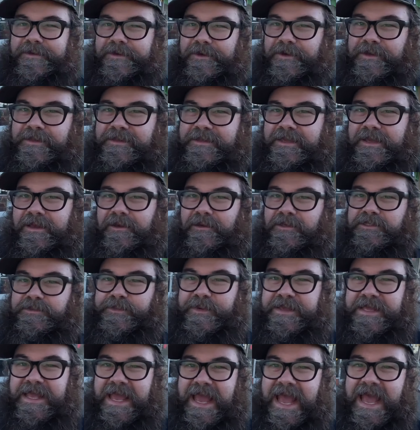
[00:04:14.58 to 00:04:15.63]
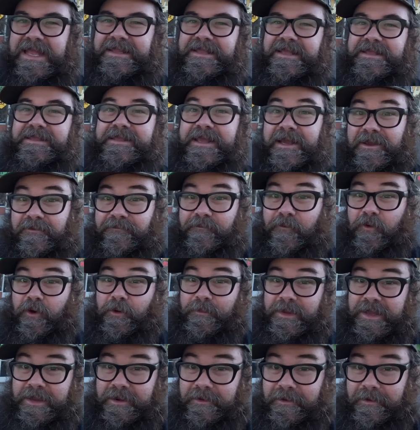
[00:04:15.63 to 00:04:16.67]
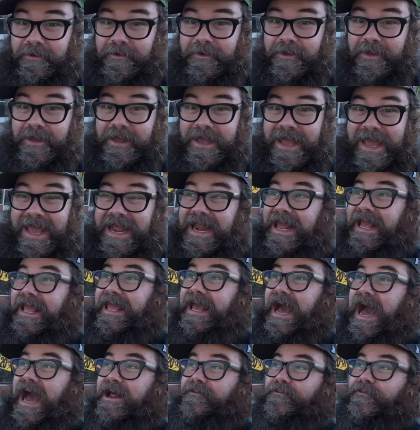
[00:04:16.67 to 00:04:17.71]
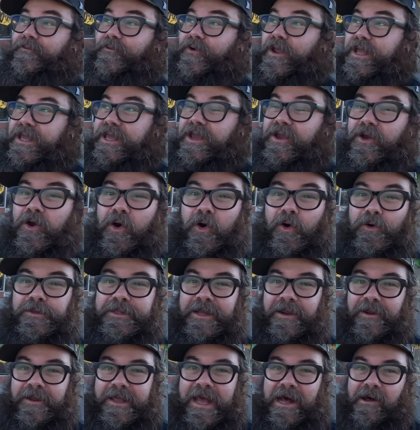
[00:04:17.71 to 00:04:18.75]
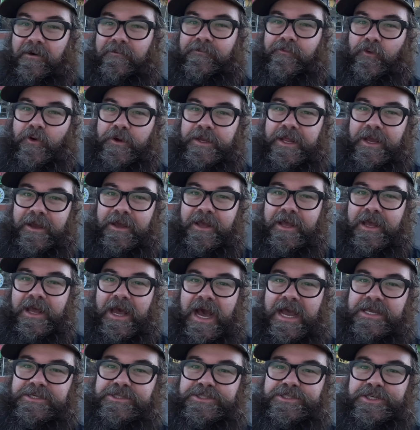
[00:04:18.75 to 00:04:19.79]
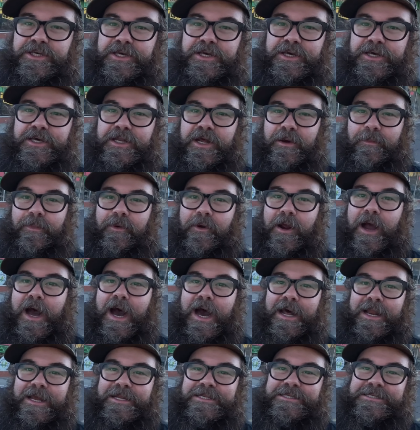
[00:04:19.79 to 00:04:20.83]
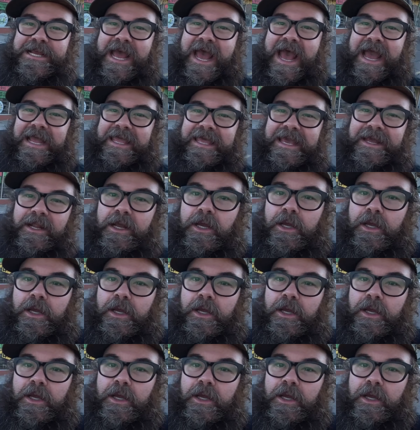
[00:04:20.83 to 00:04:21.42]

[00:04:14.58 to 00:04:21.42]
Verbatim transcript: good deals, but you had to dig for them here, and it got freaking cold here in California. I should have brought a jacket.